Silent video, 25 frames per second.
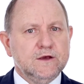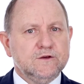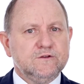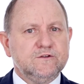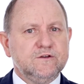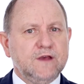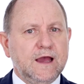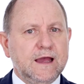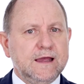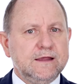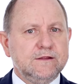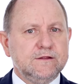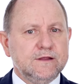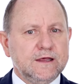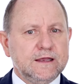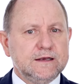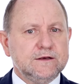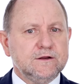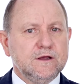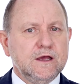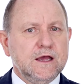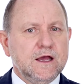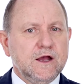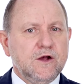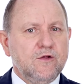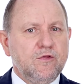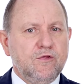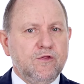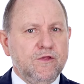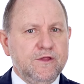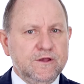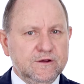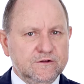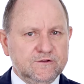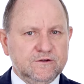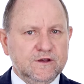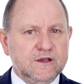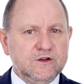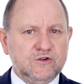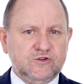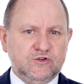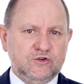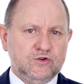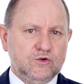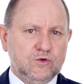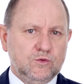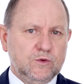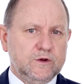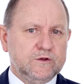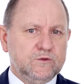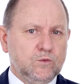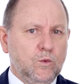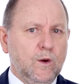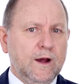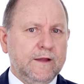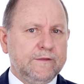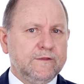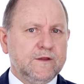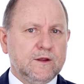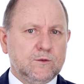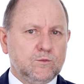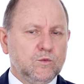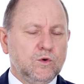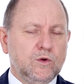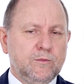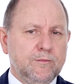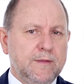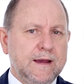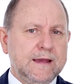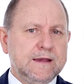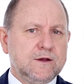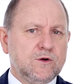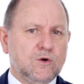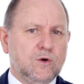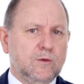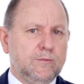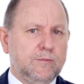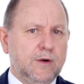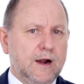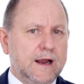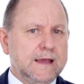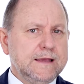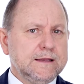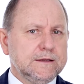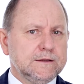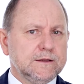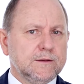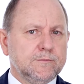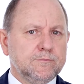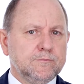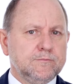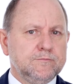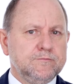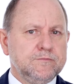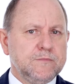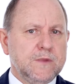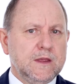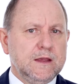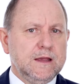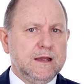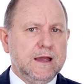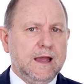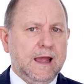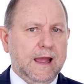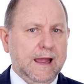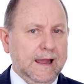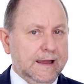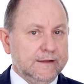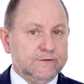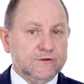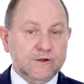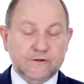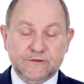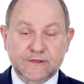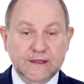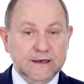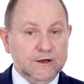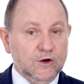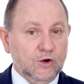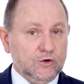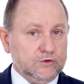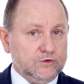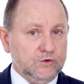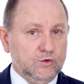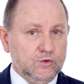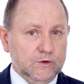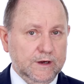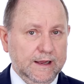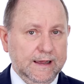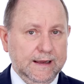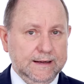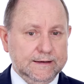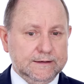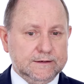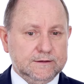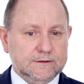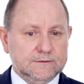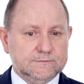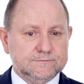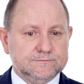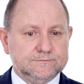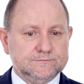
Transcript: say that this issue is one that will make or break them and that they're not good at it.